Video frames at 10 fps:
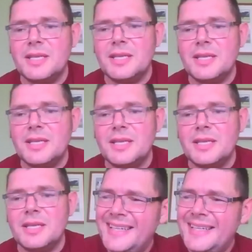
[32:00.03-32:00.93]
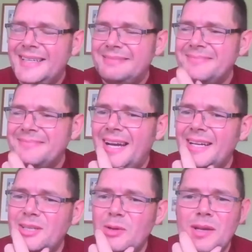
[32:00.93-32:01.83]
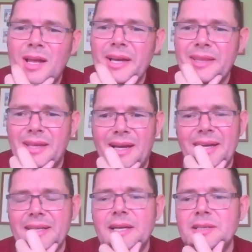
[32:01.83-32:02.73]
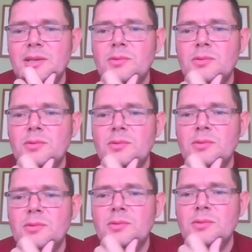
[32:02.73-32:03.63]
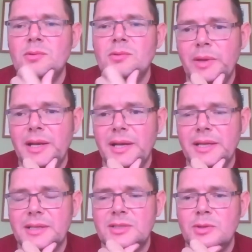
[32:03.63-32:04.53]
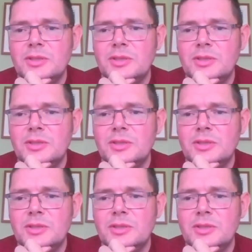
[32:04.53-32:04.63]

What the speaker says: And I don't like that. I don't like animals freewheeling too much.